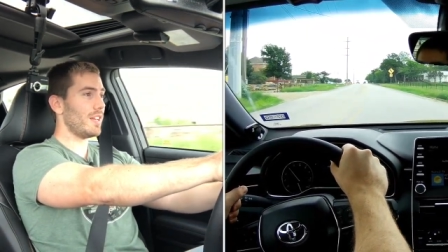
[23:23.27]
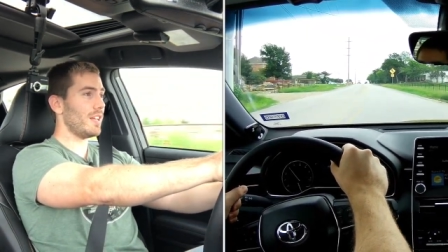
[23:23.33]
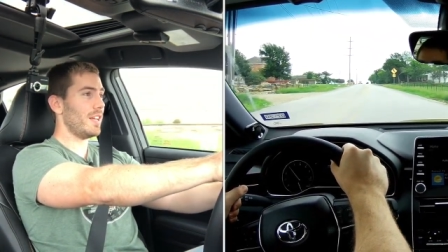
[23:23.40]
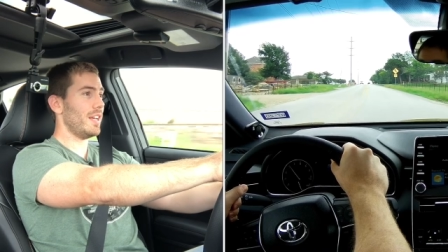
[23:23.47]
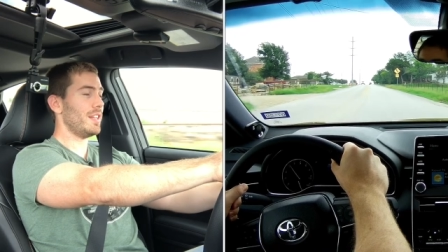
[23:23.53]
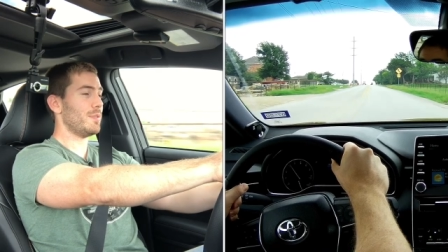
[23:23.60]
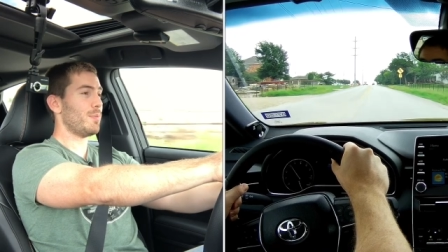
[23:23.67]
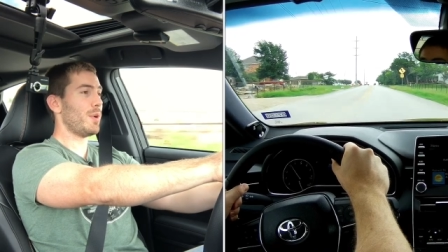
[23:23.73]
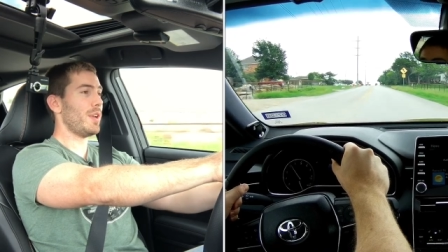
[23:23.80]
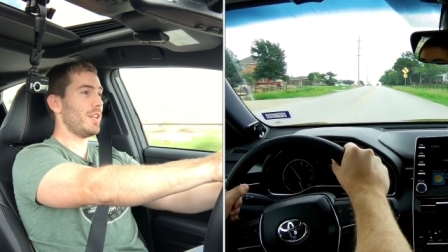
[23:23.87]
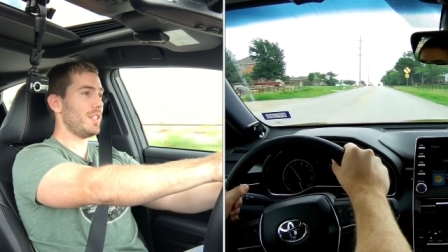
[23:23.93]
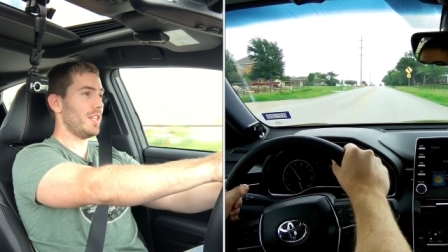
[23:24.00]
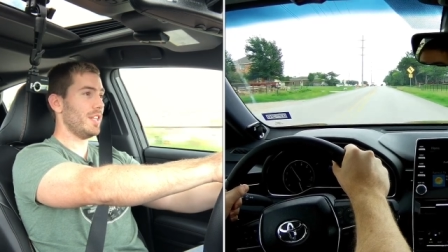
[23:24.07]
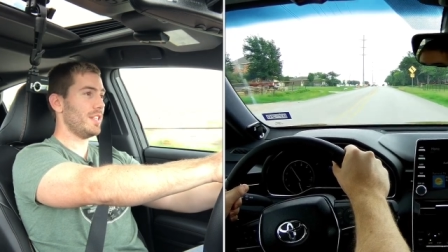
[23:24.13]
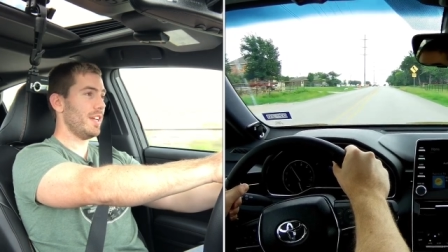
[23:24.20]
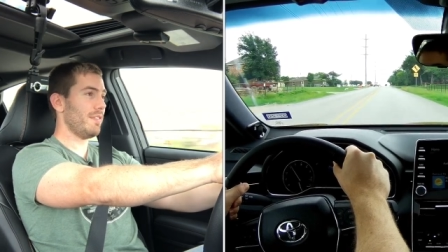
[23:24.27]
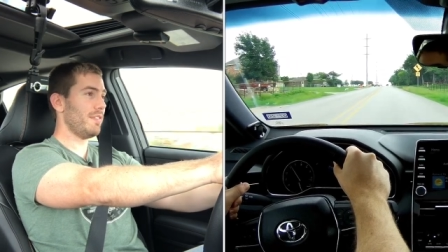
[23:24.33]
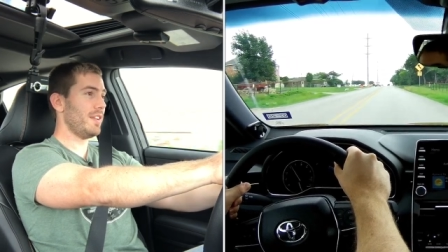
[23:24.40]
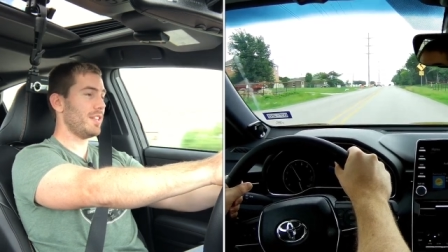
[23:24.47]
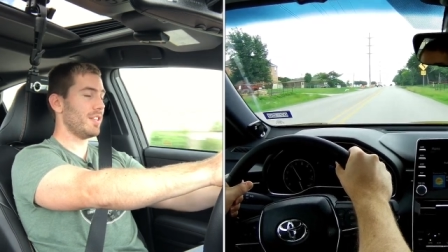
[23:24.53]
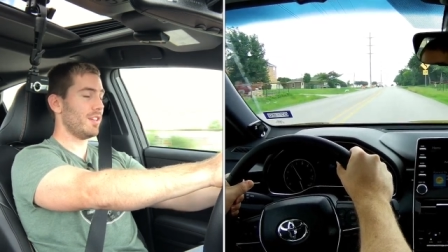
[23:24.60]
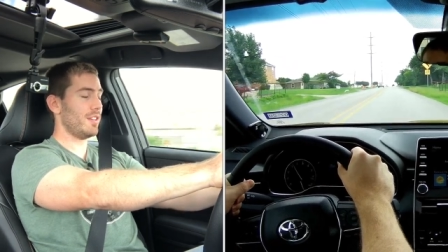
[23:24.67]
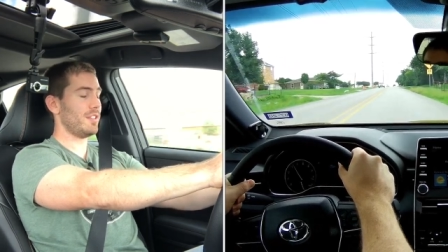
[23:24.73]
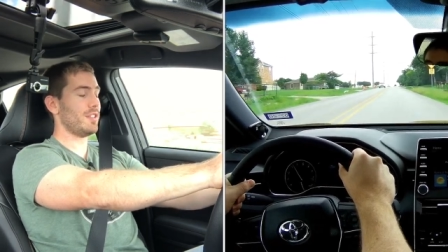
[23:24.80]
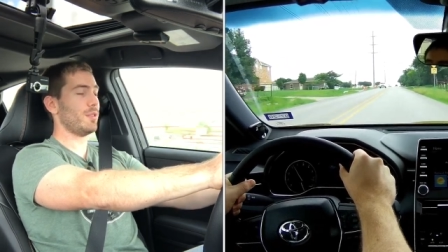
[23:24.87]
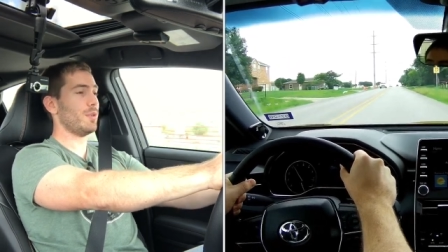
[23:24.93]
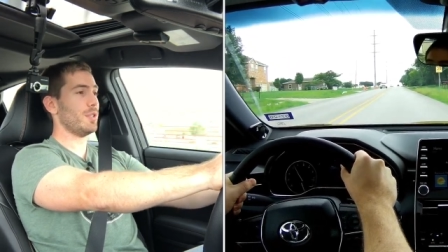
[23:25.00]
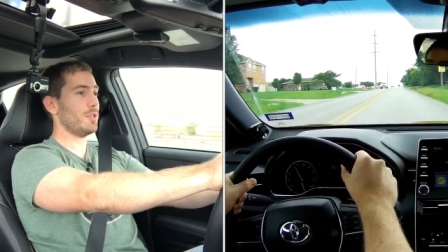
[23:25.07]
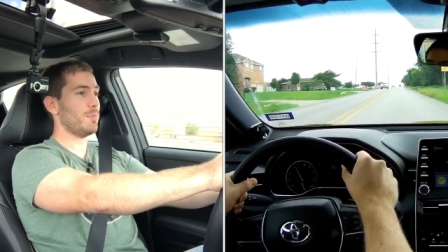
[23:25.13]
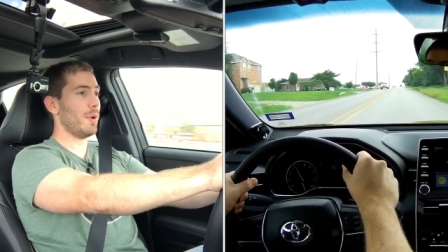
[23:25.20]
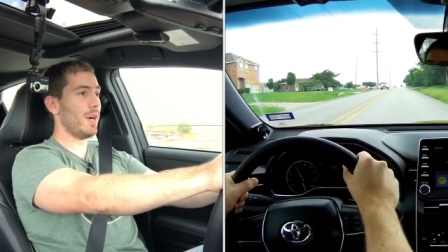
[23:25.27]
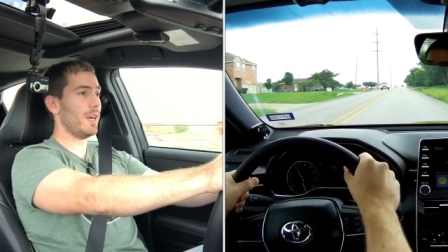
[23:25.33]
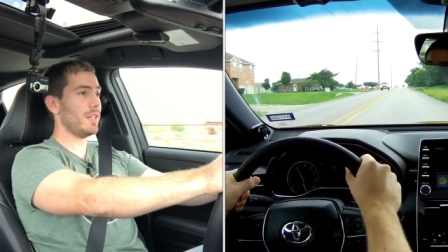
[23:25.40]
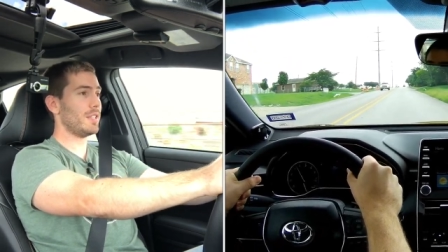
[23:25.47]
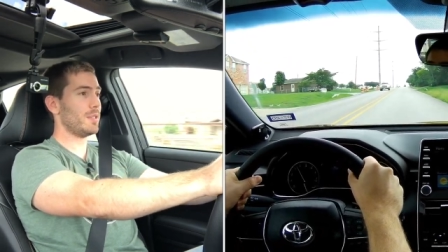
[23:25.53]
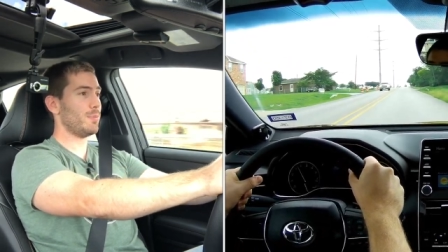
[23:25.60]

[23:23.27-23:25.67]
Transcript: it definitely dulls the response,